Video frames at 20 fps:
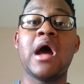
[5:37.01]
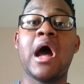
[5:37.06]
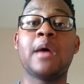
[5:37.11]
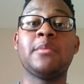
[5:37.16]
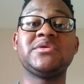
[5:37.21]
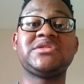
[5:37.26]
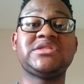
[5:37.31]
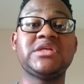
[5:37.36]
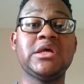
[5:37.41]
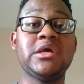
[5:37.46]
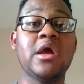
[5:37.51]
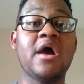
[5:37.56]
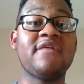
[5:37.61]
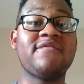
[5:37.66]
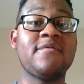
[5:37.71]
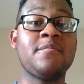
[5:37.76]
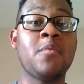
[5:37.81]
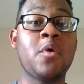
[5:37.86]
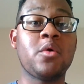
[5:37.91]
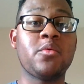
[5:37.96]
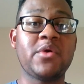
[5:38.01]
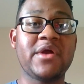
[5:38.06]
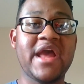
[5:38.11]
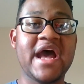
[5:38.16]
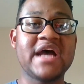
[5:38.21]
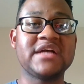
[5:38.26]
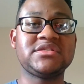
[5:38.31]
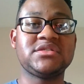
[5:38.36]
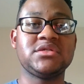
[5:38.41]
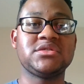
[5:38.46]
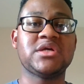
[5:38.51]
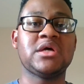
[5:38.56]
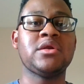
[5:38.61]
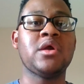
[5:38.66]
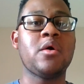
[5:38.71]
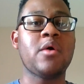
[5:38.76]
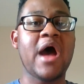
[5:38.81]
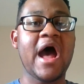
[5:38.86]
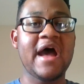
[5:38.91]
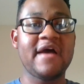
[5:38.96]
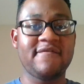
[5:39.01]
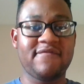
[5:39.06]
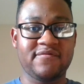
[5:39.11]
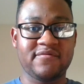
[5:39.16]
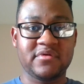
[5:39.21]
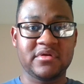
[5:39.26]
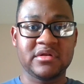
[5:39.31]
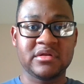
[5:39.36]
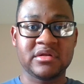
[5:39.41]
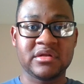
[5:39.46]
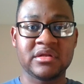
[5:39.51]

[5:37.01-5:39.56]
I will see y'all for more reactions. I know I've